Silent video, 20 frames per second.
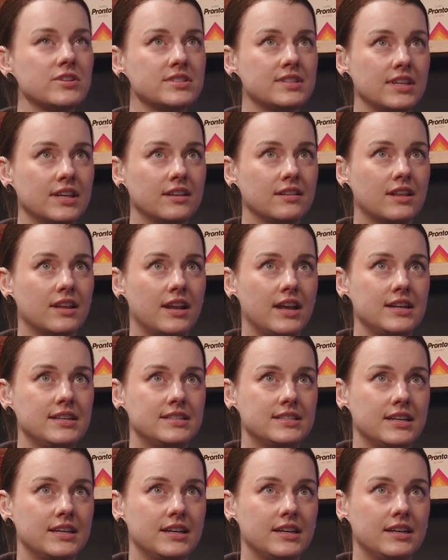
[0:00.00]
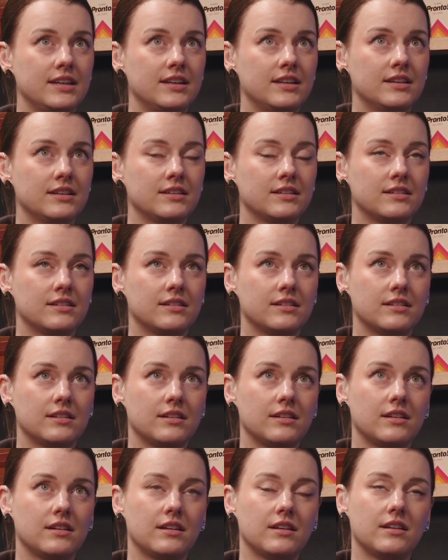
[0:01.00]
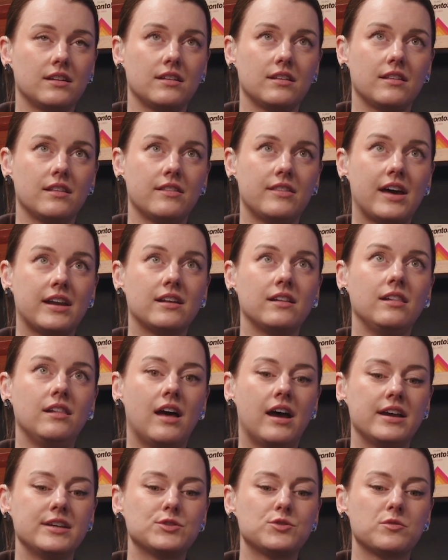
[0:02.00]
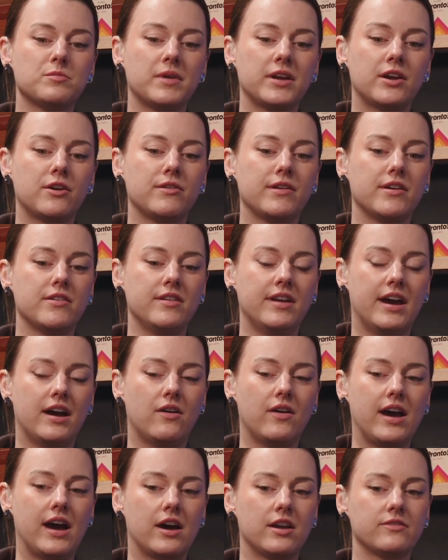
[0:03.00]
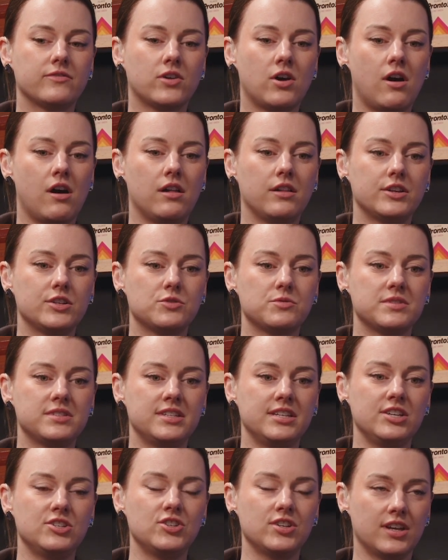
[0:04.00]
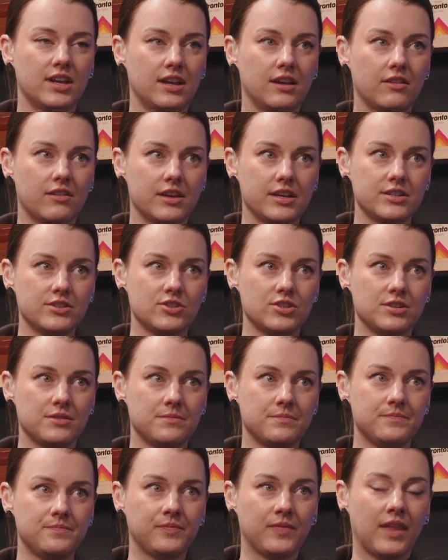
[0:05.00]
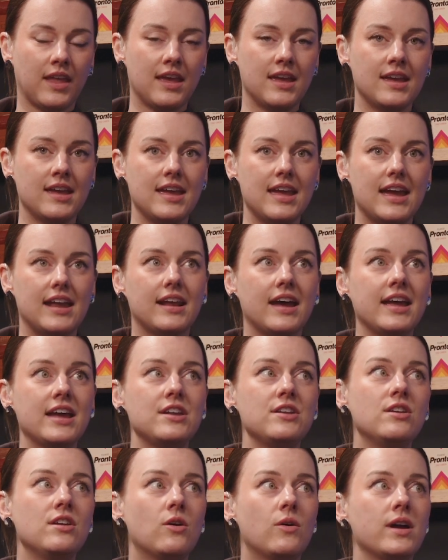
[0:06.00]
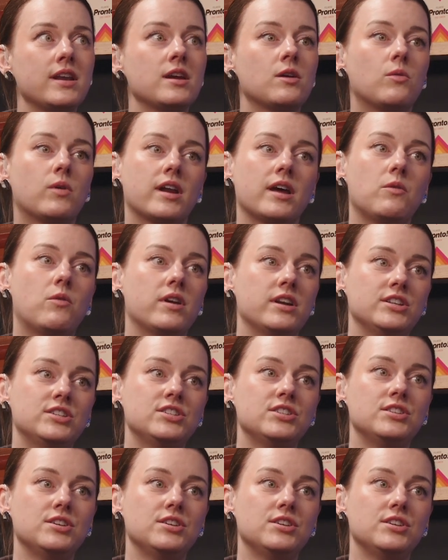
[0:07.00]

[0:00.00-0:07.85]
first thing that I did that aligns with my career now out of college was teaching English. And I had no idea what I wanted to